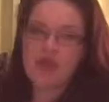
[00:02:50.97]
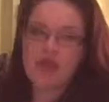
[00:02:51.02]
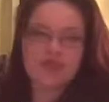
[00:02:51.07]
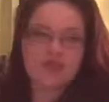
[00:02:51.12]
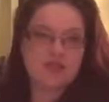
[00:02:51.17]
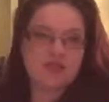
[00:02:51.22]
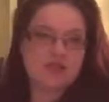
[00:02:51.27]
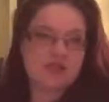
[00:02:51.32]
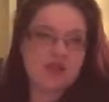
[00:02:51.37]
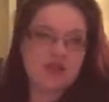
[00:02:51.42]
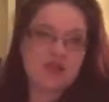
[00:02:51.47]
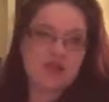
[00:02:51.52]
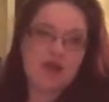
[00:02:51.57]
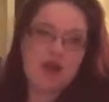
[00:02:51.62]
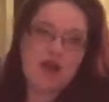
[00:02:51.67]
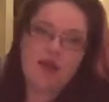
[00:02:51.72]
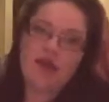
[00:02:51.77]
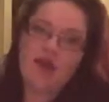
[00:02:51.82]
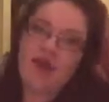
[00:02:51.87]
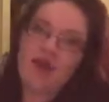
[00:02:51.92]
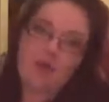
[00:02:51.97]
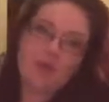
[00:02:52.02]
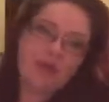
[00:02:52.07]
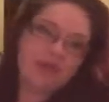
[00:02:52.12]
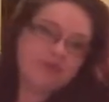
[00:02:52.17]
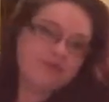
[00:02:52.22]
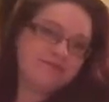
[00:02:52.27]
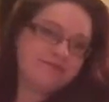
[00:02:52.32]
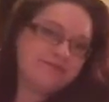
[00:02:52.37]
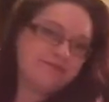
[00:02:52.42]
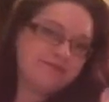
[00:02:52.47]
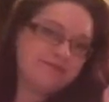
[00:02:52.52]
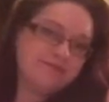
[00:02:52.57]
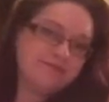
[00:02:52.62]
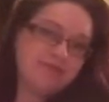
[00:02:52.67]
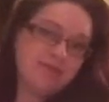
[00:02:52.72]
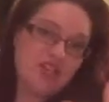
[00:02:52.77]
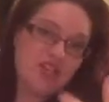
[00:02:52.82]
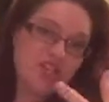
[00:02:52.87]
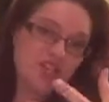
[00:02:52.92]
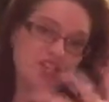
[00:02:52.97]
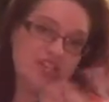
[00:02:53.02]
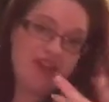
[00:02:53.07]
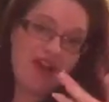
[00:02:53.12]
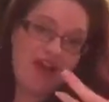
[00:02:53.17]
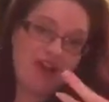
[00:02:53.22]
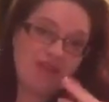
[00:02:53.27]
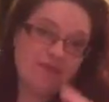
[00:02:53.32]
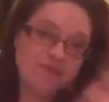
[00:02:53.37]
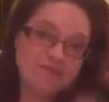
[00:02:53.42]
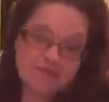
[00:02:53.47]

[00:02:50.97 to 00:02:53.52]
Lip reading: it's not going to happen. It's just not.